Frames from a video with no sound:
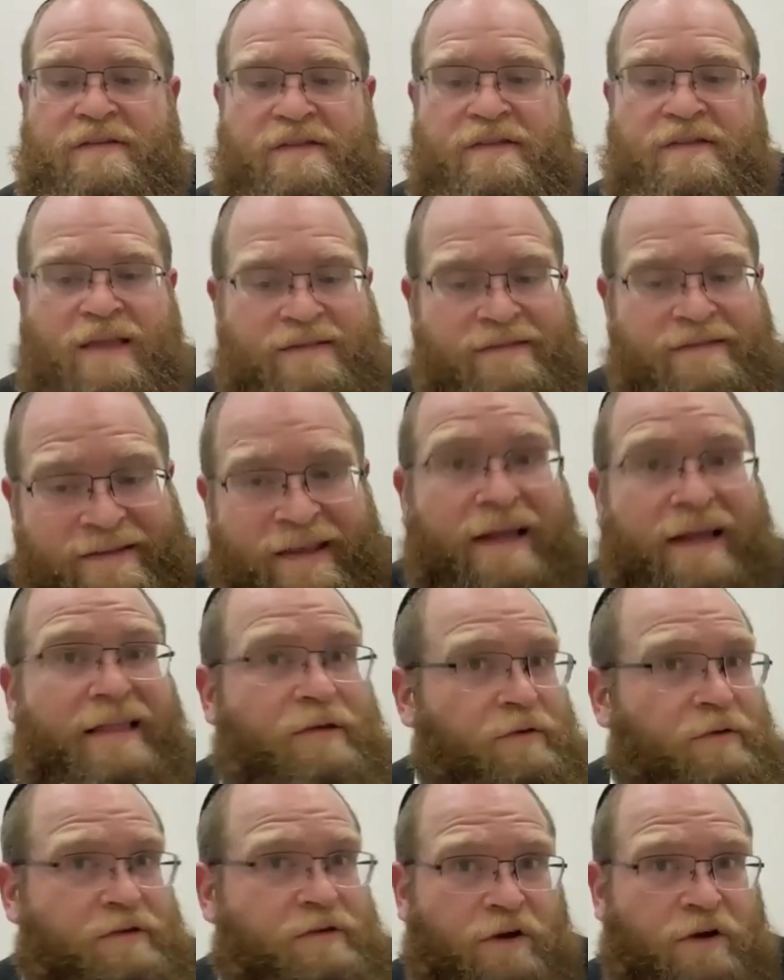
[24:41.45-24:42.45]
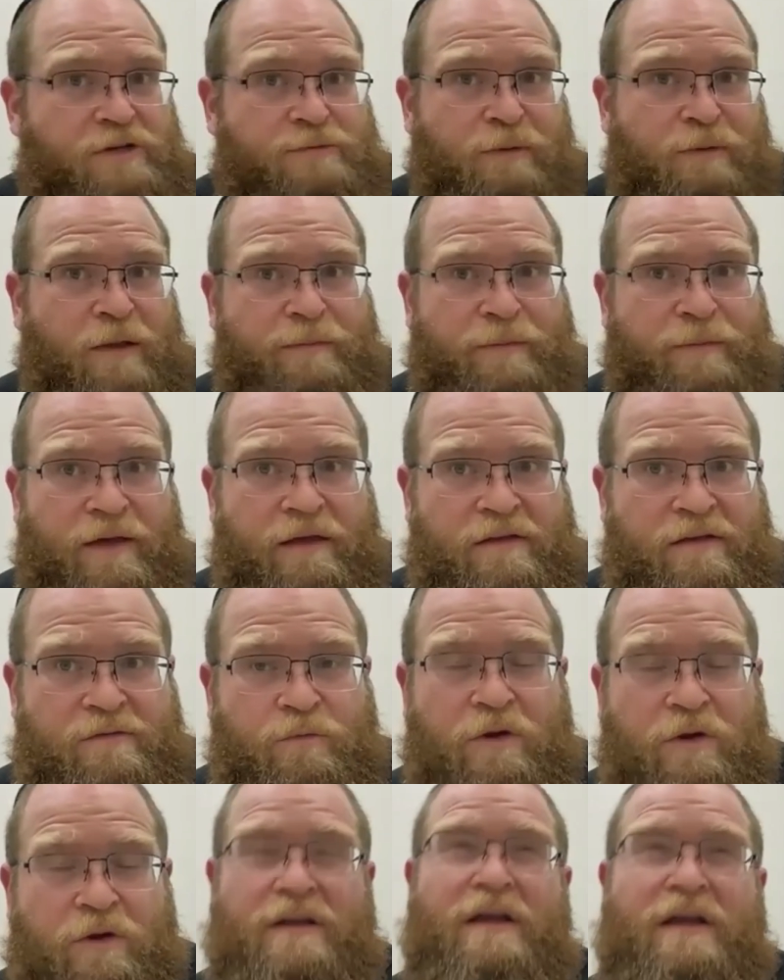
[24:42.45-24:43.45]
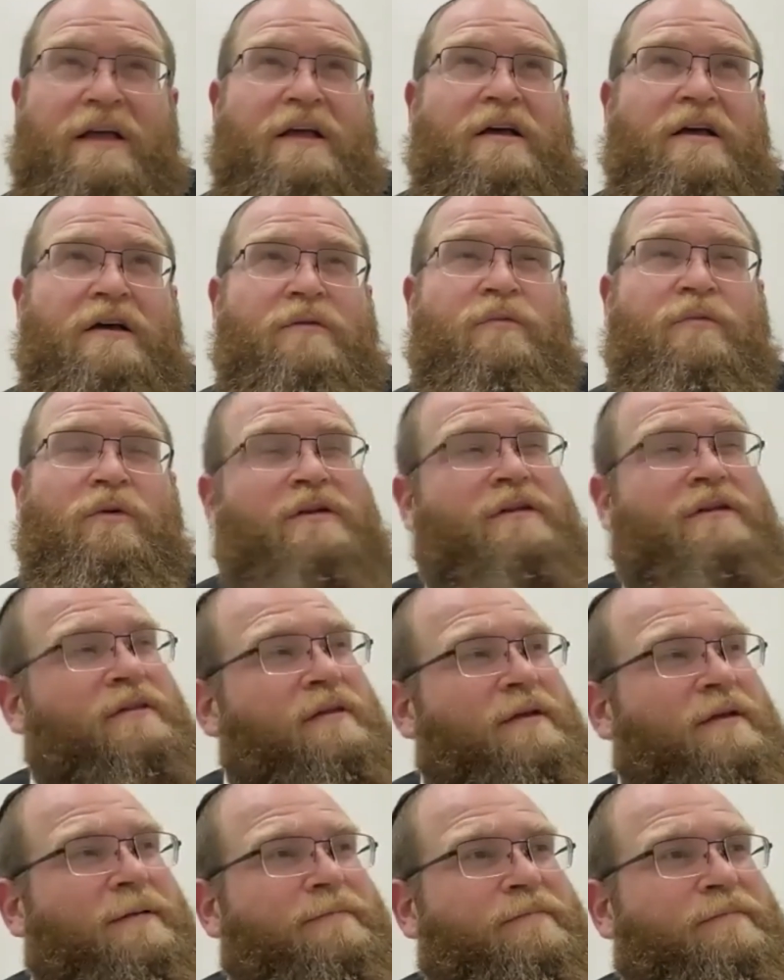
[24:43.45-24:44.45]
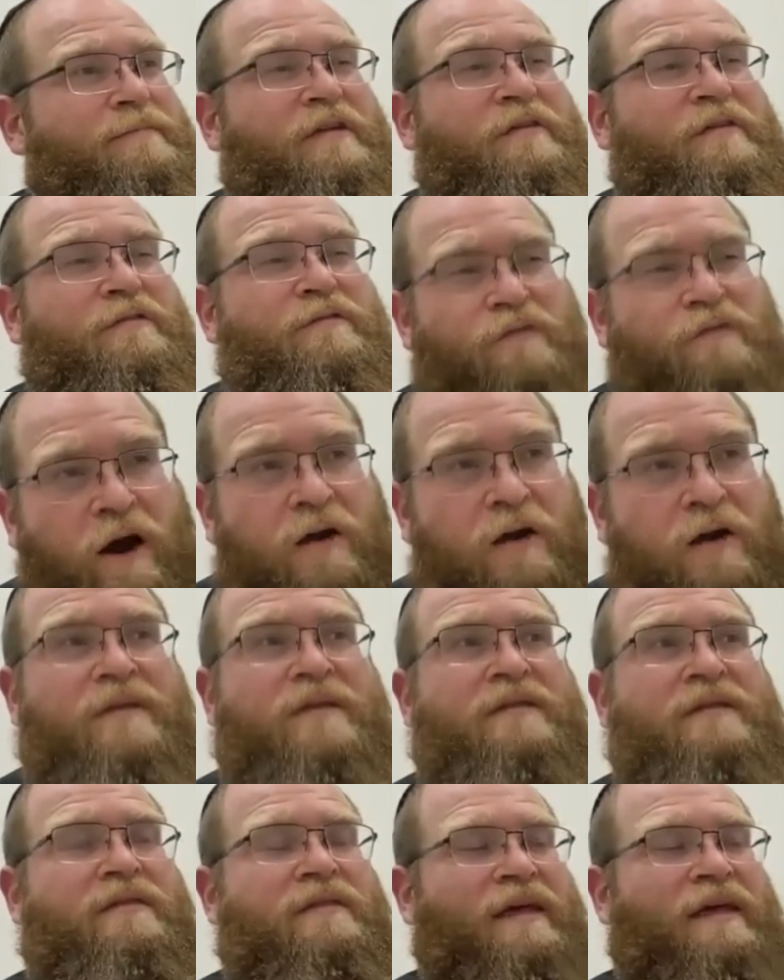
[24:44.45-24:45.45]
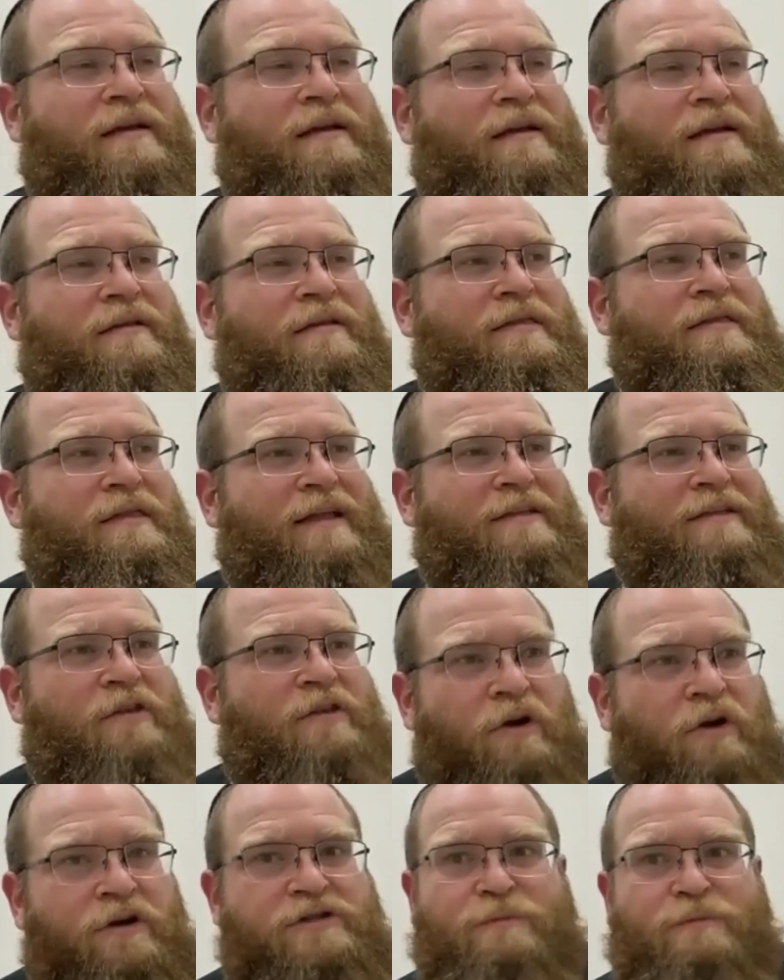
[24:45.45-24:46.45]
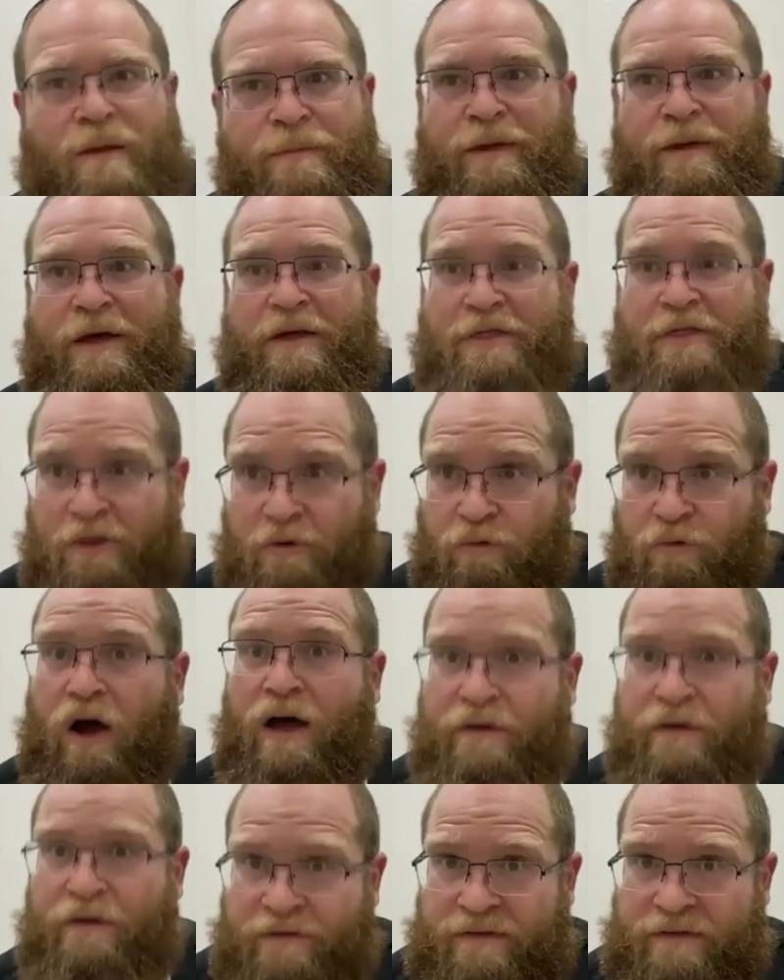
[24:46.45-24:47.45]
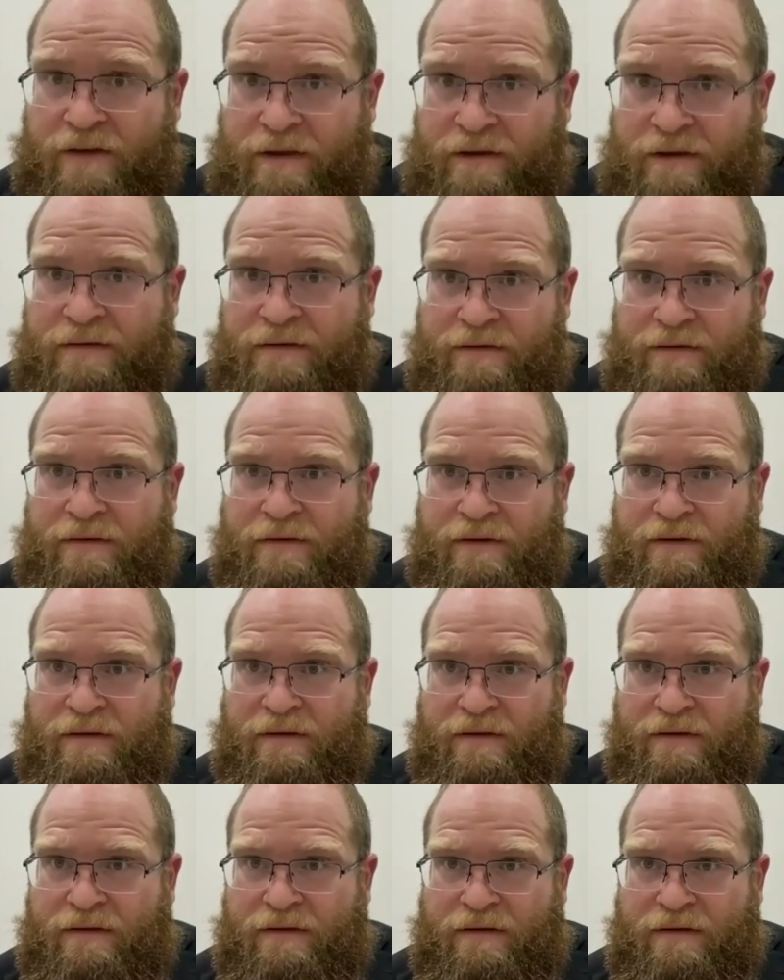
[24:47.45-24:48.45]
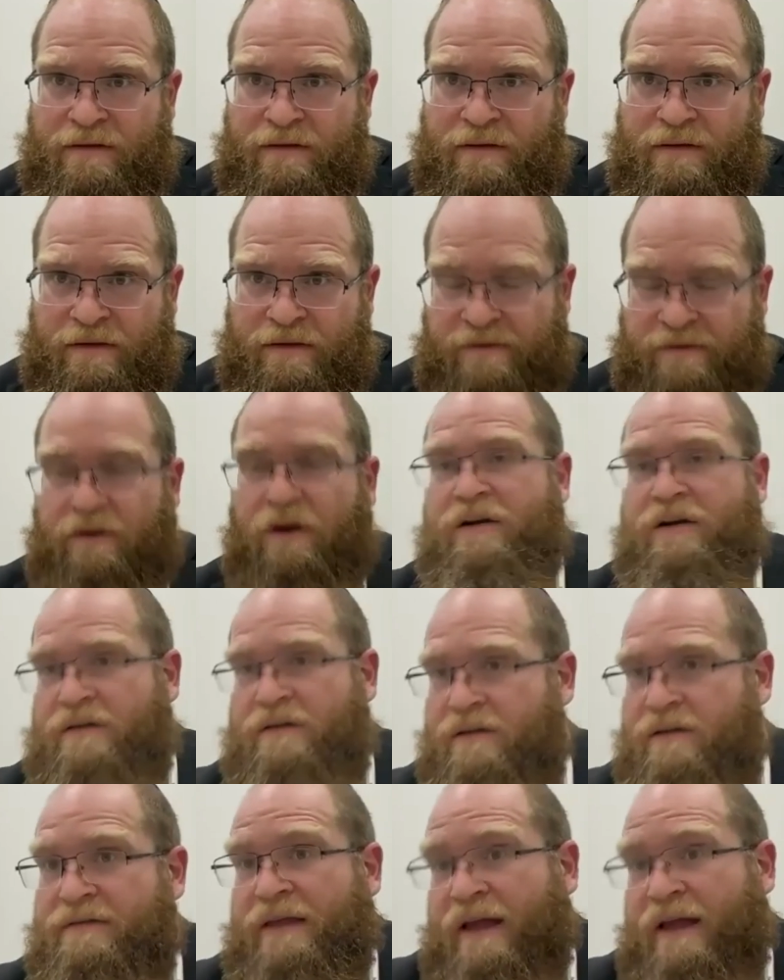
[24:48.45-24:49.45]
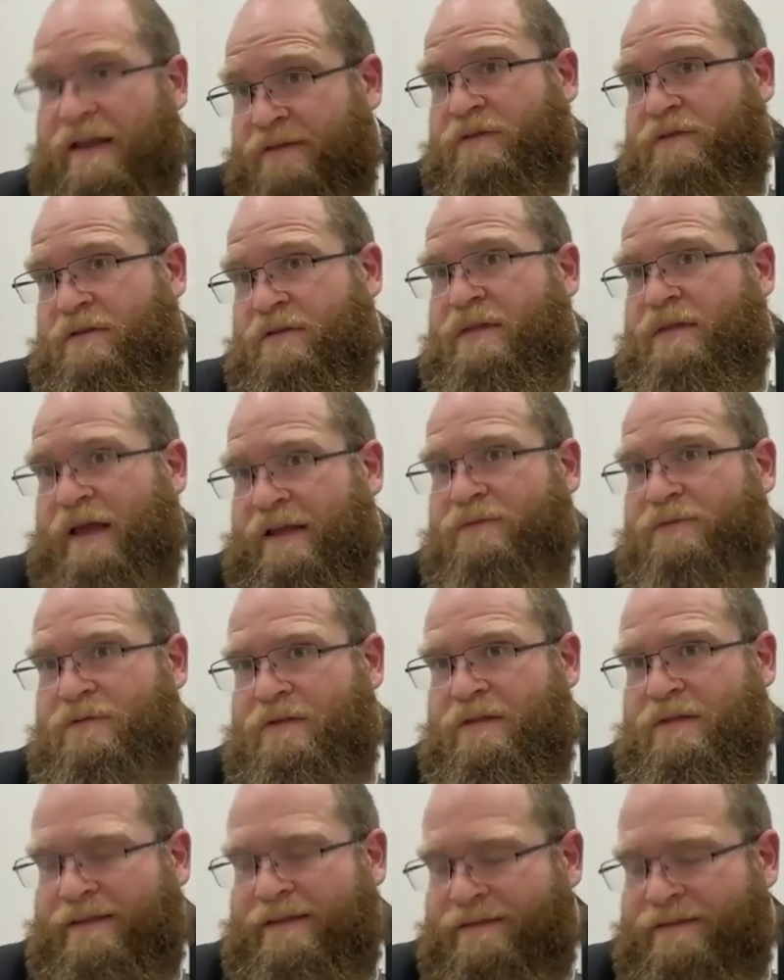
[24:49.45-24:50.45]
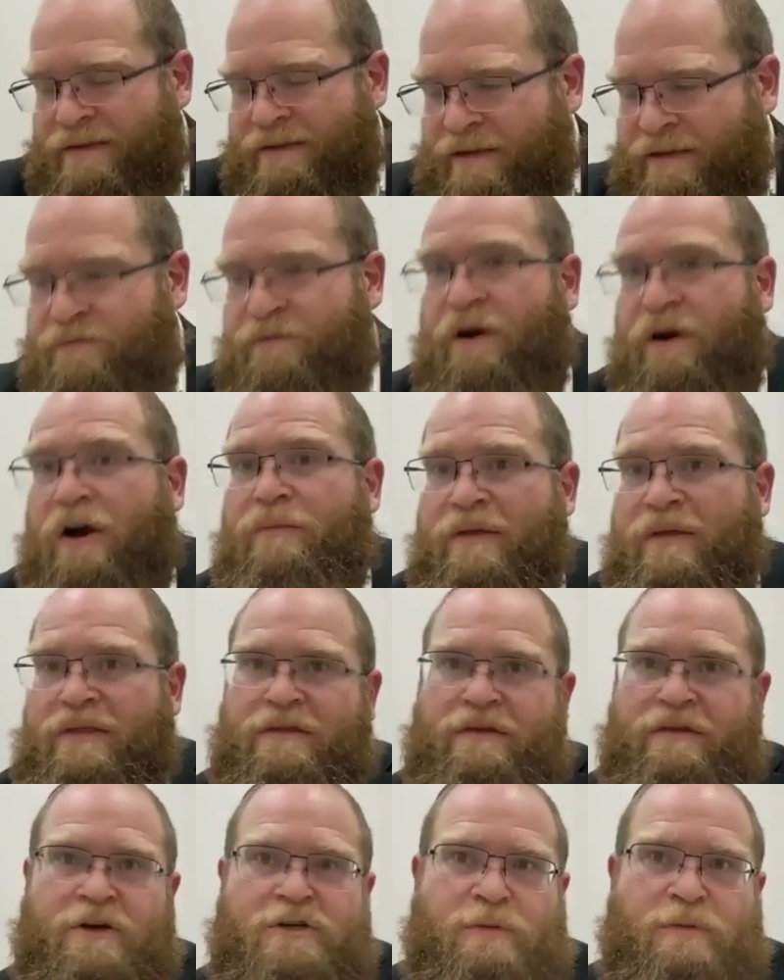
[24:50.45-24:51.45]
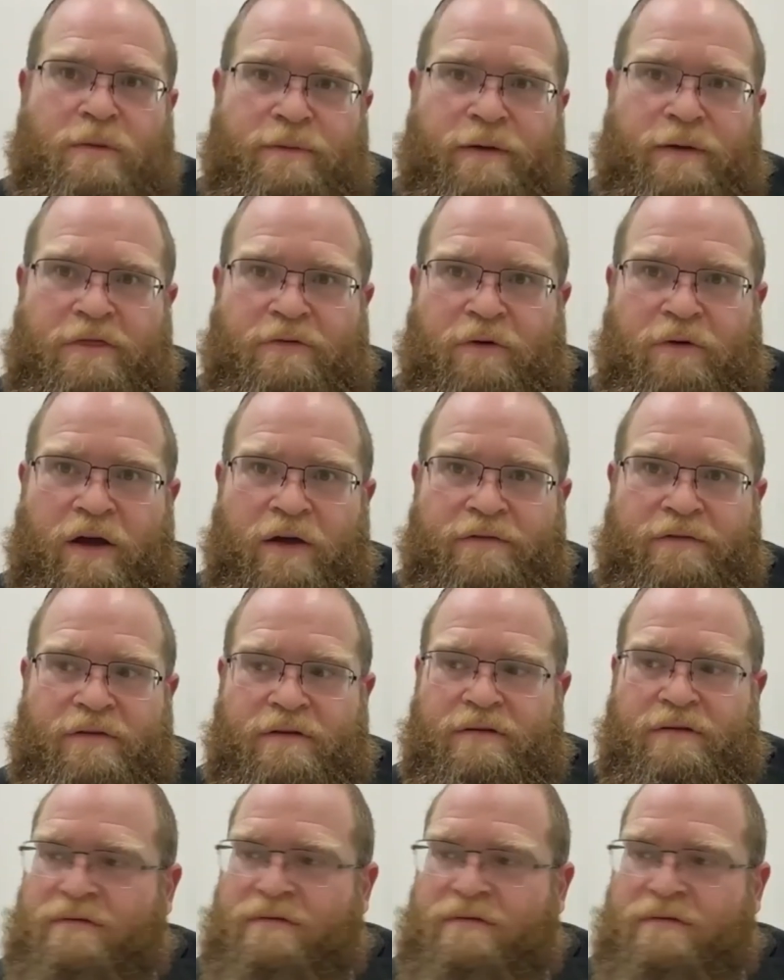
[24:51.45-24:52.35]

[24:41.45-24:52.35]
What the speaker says: And that's exactly what Torah Sheba'al Peh is. What the environment that Torah Sheba'al Peh thrives in is darkness. That's the environment that Torah Shabbat thrives in.